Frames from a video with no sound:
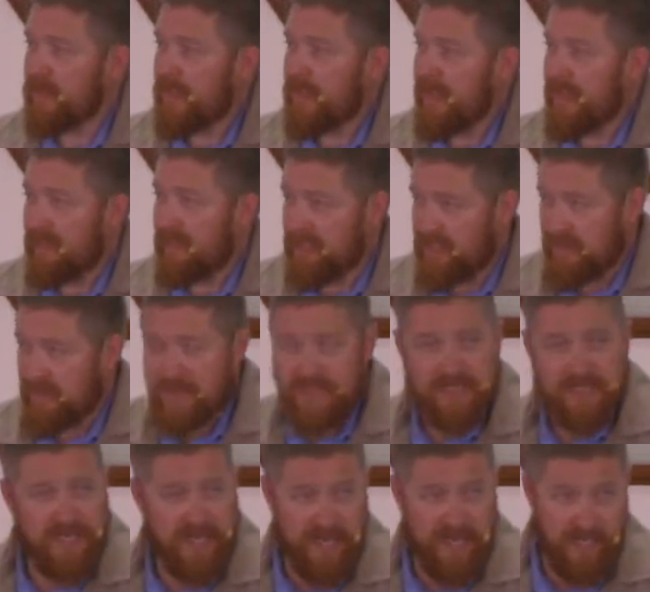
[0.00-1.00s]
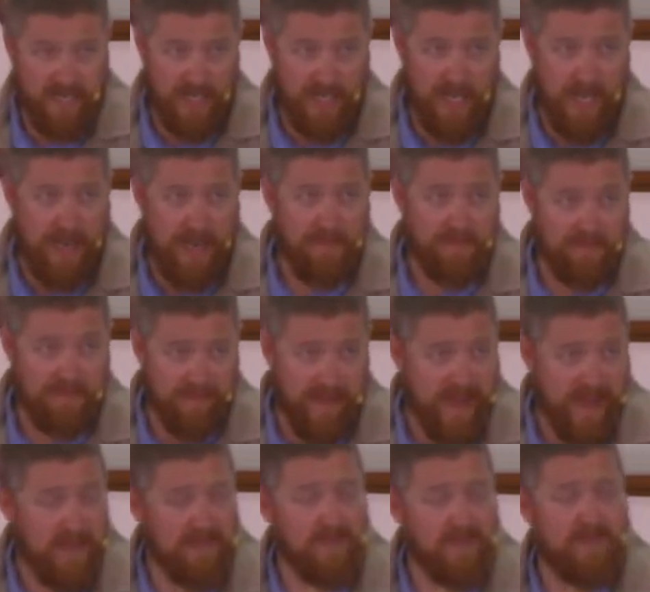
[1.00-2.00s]
exhibiting
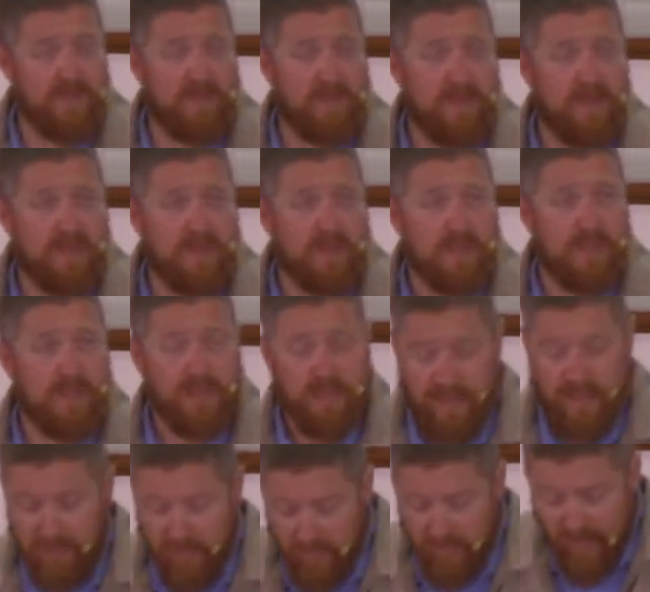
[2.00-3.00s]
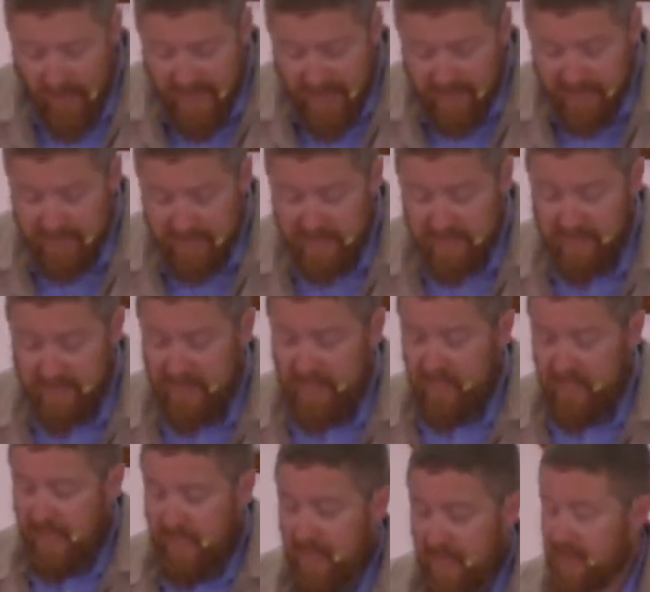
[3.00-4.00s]
faith in Christ
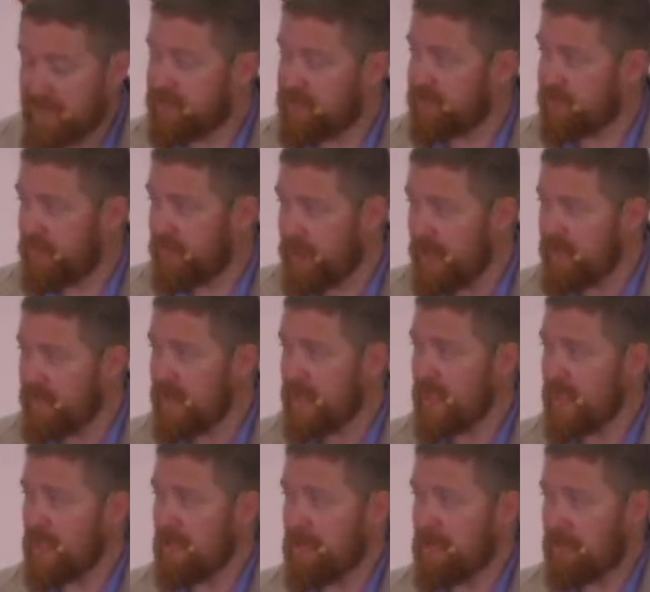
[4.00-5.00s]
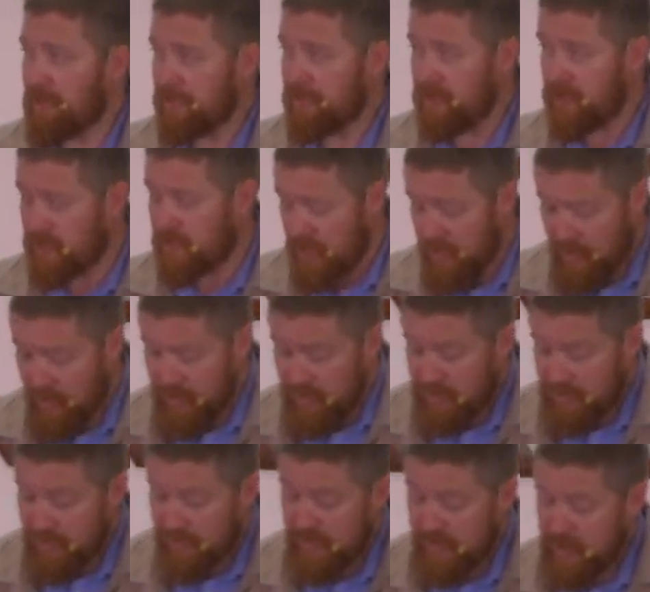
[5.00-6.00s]
and supremely
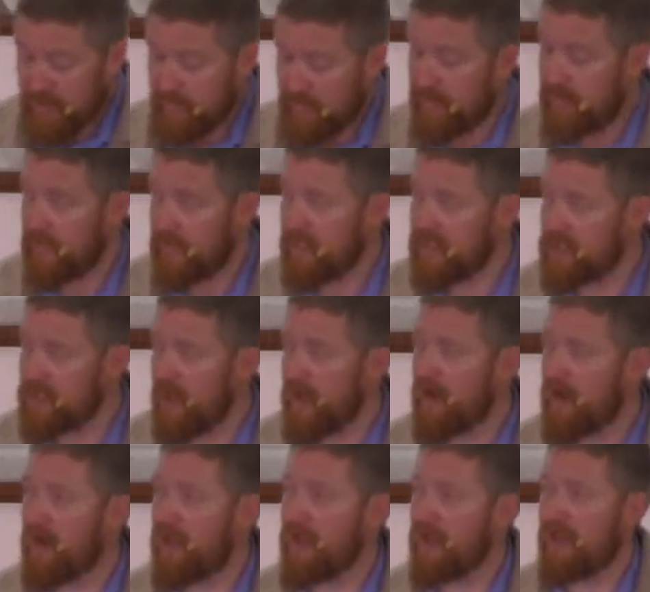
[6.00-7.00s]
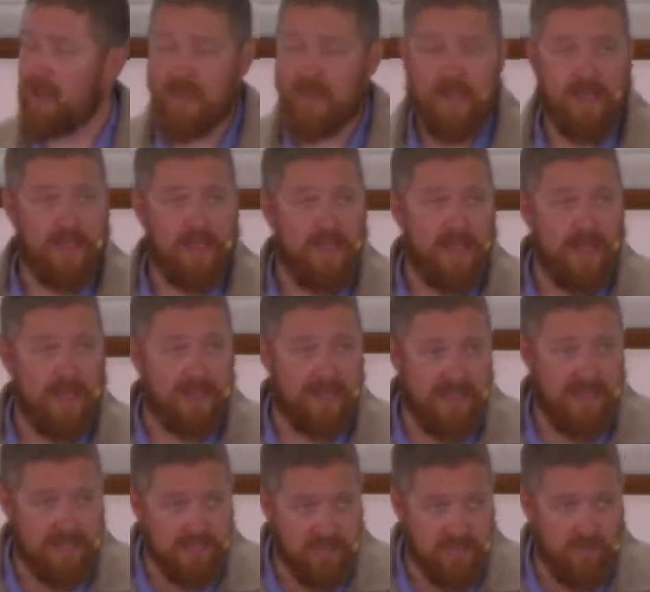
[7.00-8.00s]
concerned with his honor and
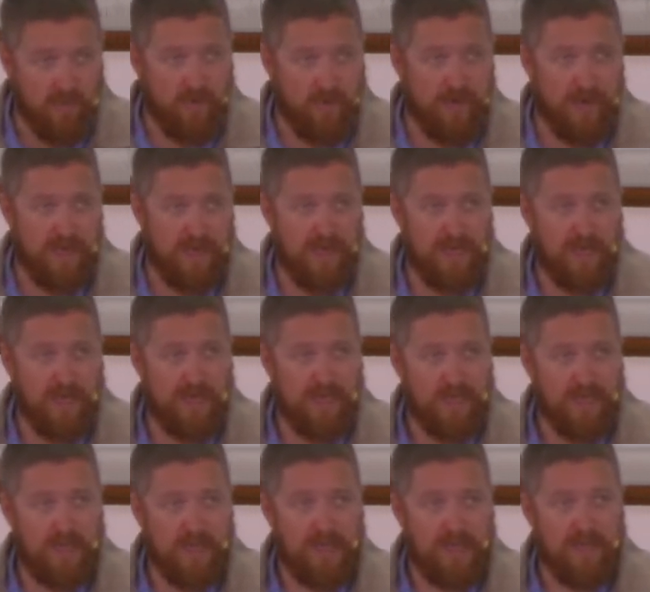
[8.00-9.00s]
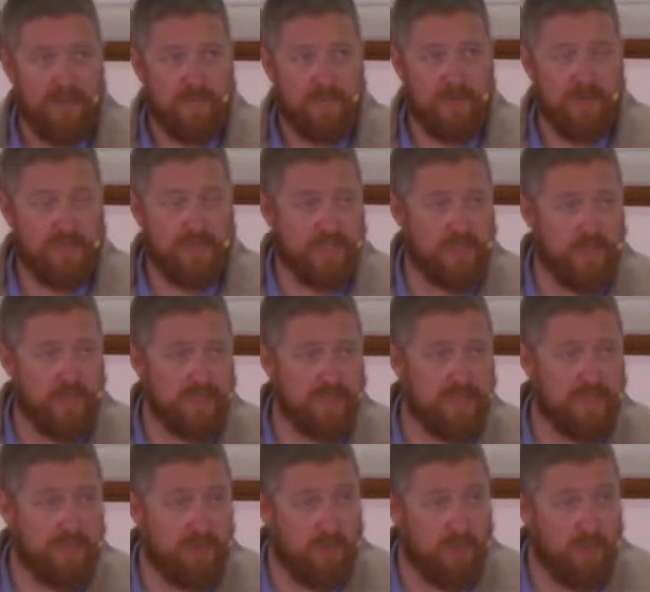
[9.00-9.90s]
his glory because you are to do